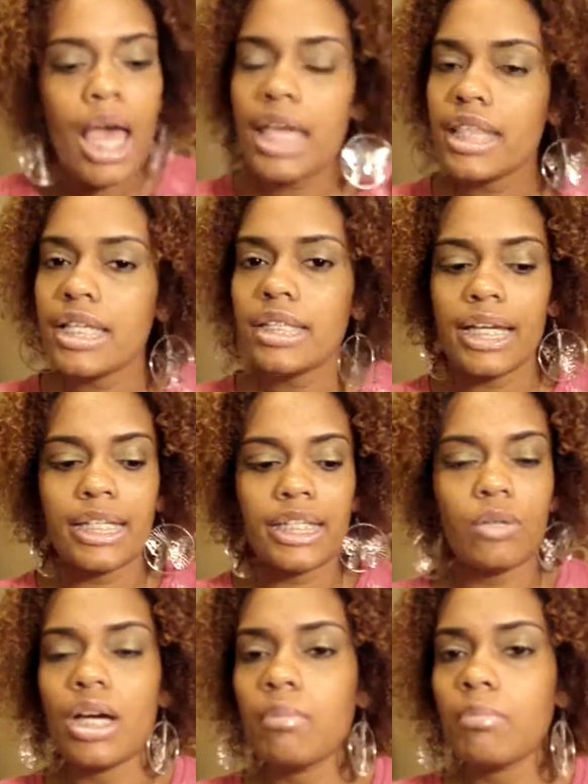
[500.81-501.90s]
And this lady
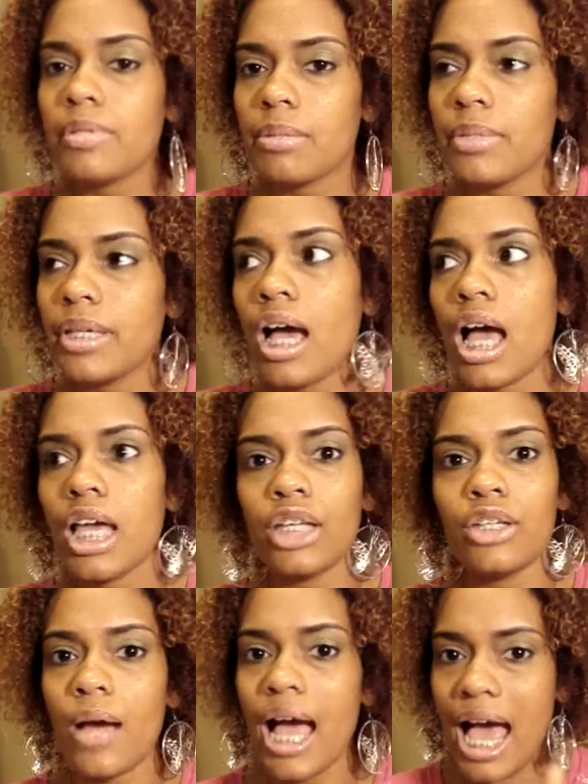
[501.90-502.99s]
gonna come up to me.
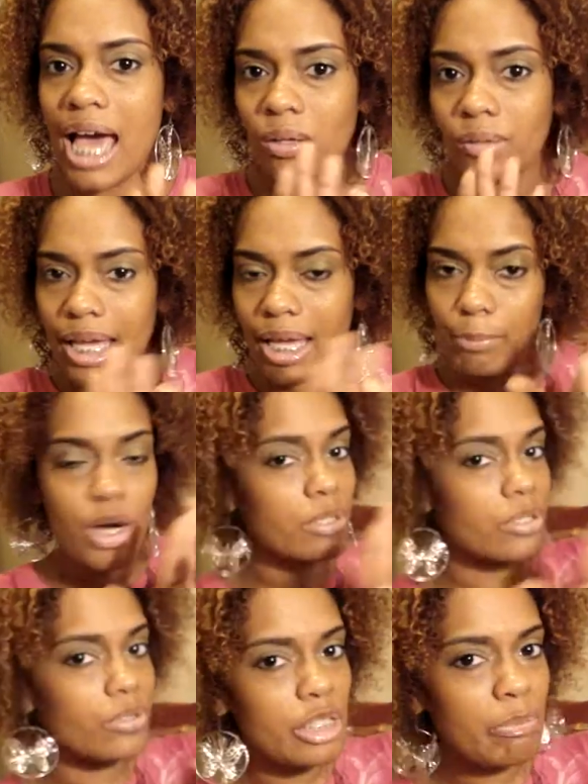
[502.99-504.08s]
You know, I don't,
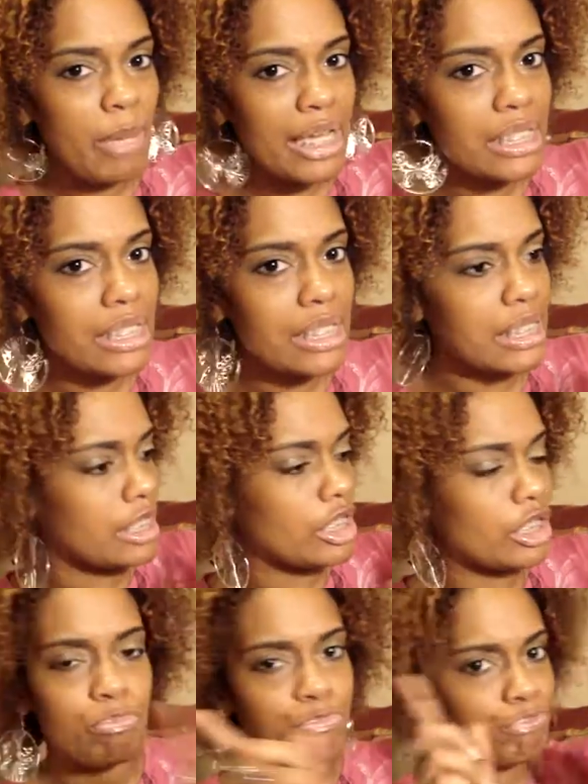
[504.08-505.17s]
personal space is
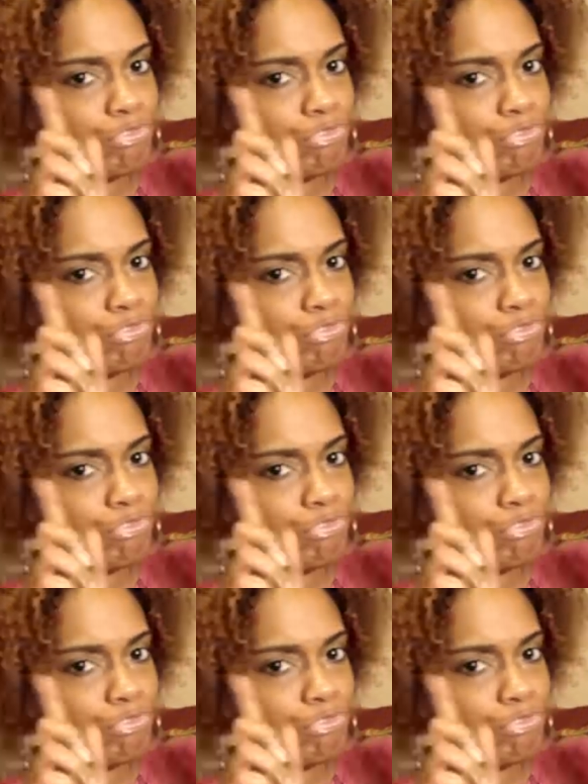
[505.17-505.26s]
a,